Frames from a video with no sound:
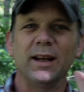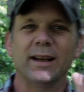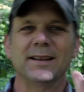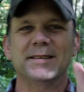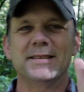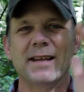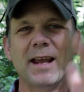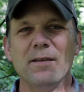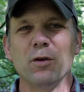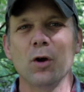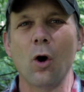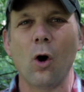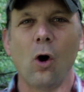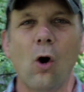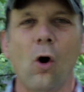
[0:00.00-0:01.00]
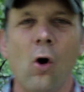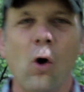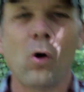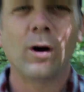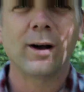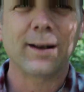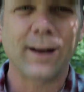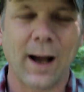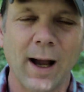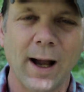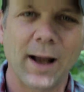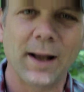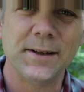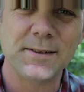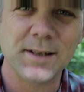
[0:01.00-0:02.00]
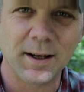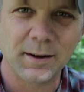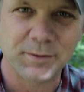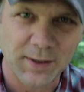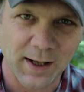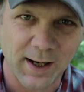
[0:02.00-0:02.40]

and it can save you all kinds of